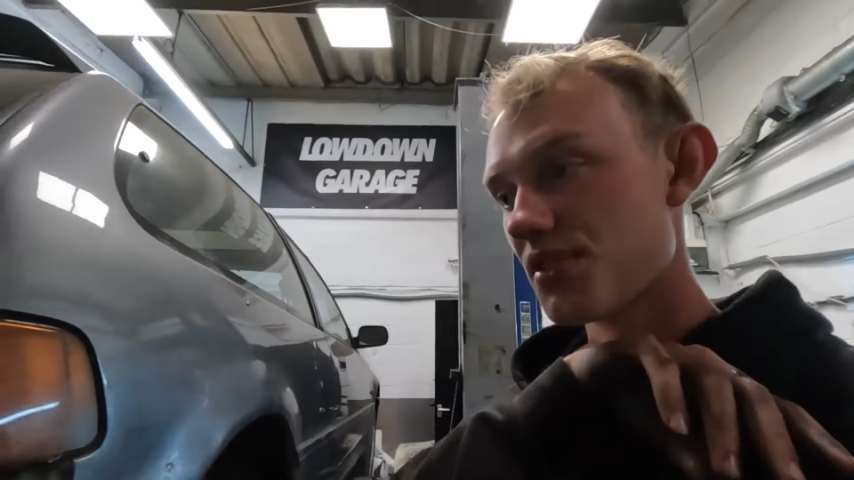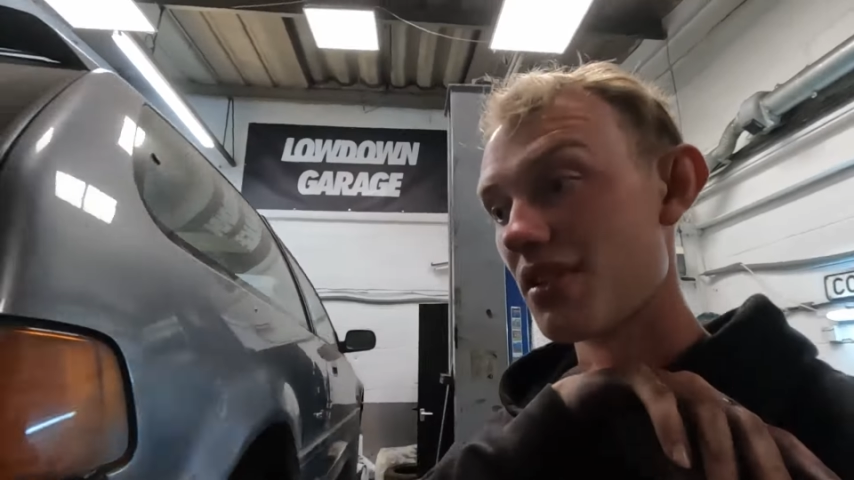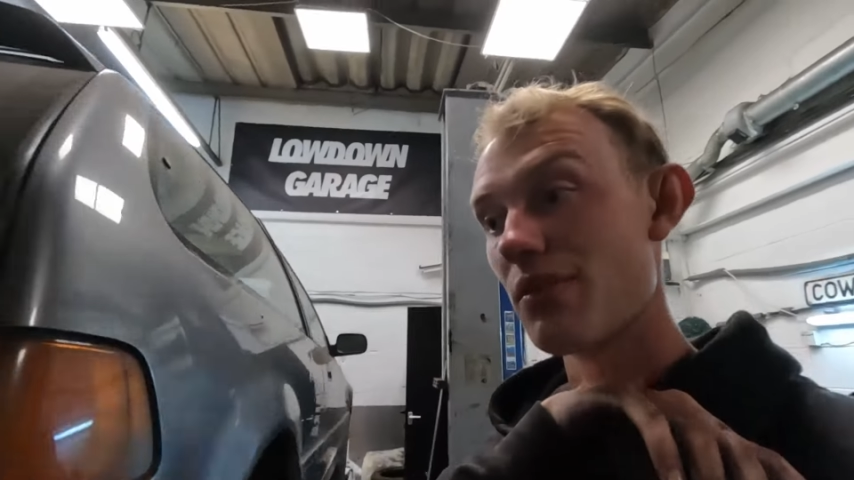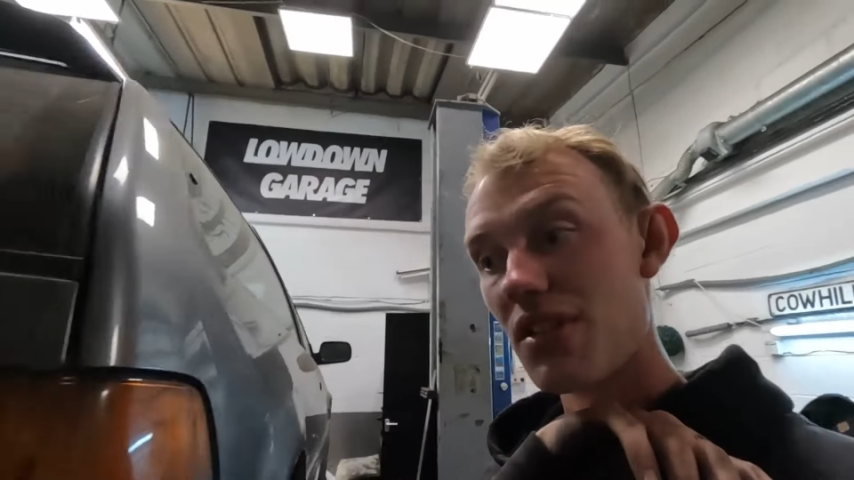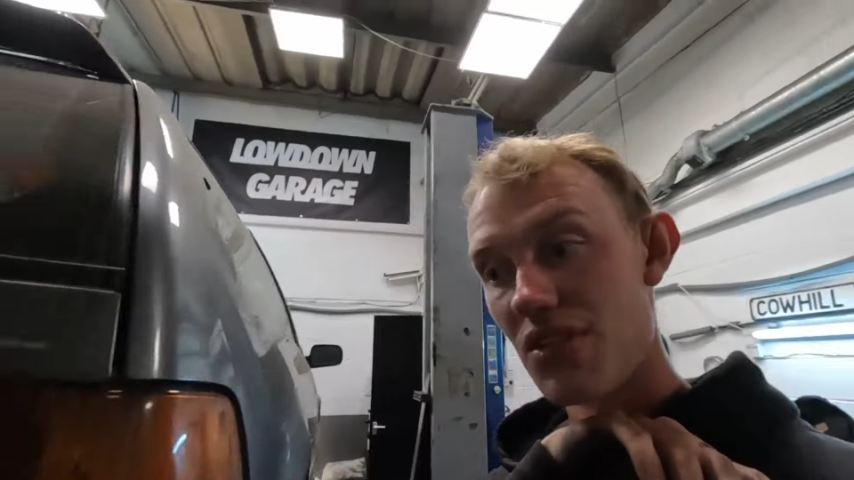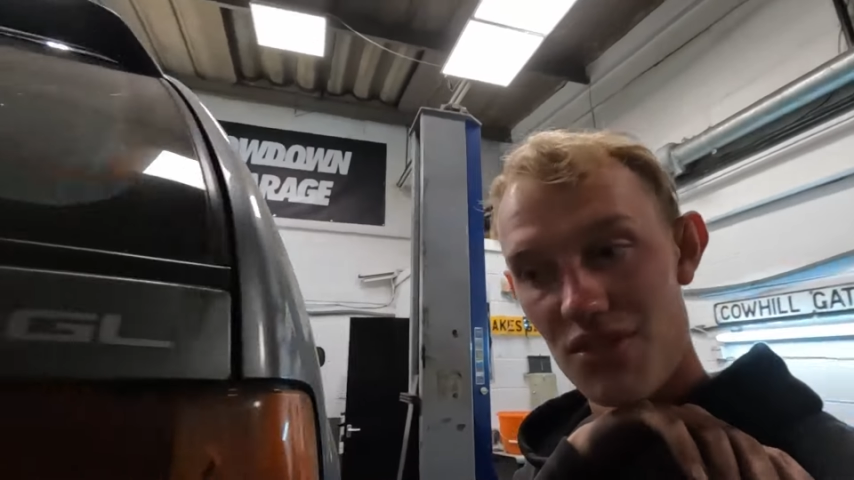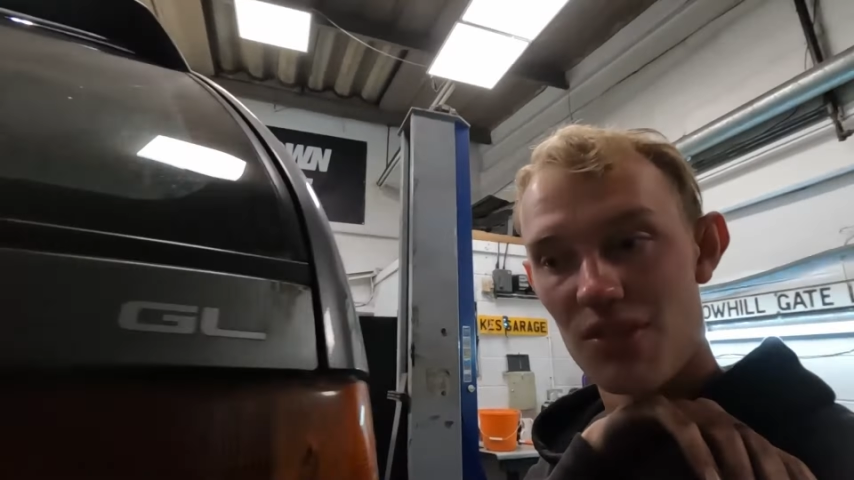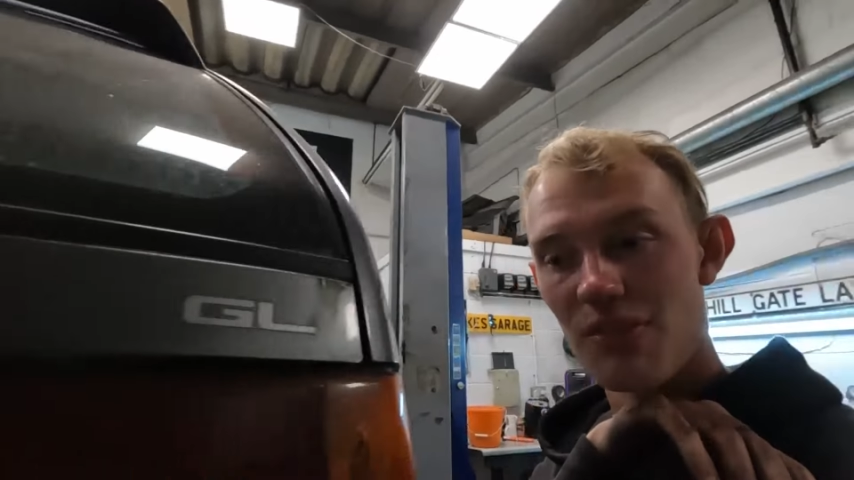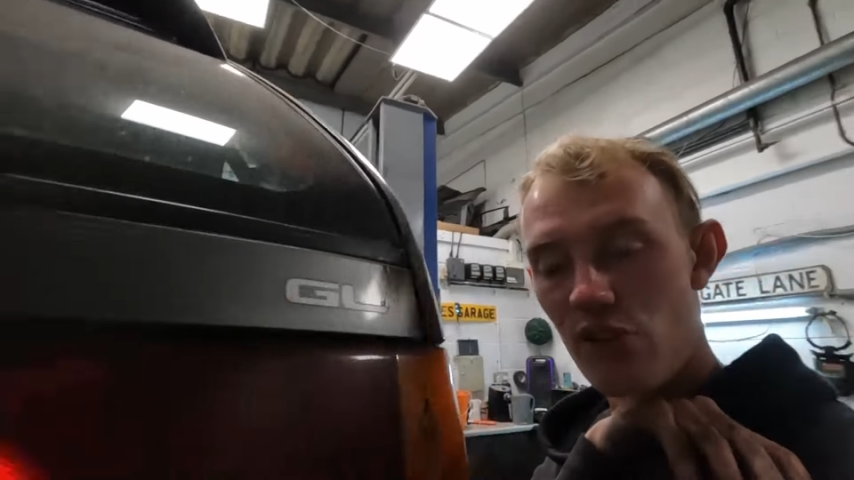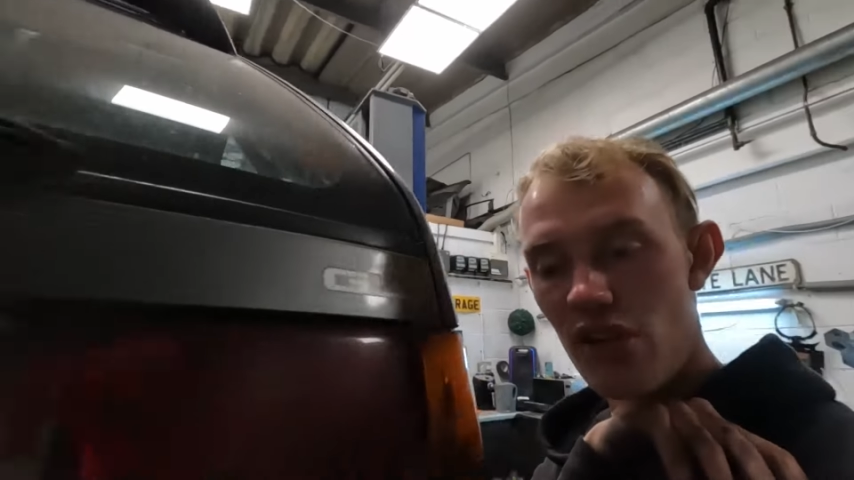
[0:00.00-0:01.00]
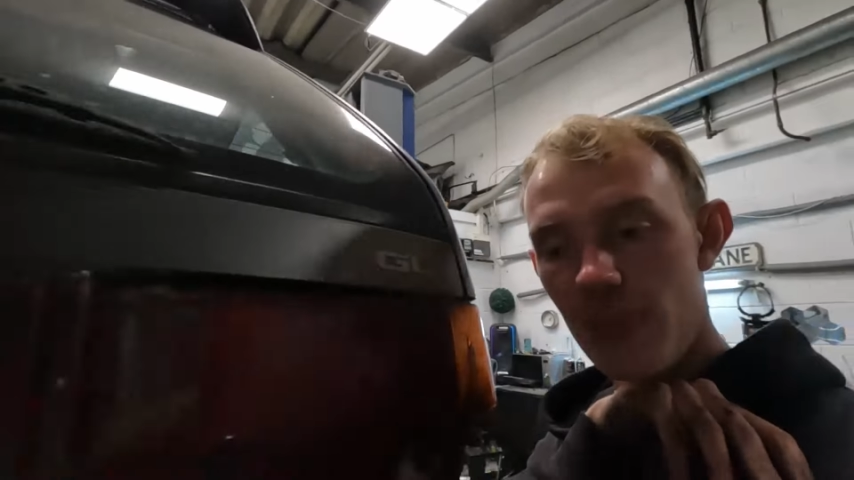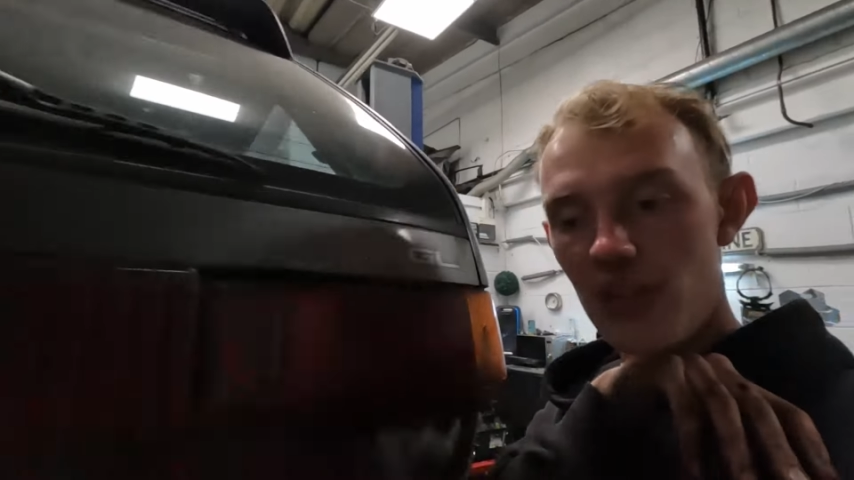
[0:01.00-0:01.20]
so we took the subframe